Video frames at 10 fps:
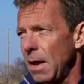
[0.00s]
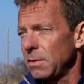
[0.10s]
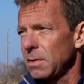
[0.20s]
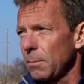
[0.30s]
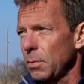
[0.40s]
and
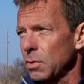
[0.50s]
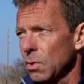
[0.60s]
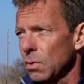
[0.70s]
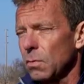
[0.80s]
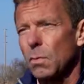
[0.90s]
the
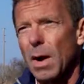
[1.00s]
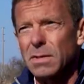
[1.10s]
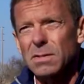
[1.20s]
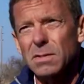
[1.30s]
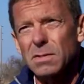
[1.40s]
temperature
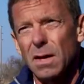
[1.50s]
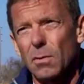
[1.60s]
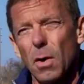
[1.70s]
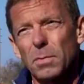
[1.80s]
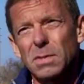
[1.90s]
rises, uh,
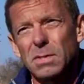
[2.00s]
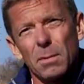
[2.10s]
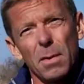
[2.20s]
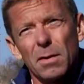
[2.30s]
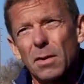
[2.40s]
hope to see
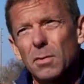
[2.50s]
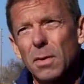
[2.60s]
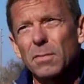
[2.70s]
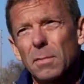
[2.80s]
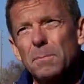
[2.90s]
them out on the
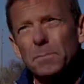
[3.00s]
river.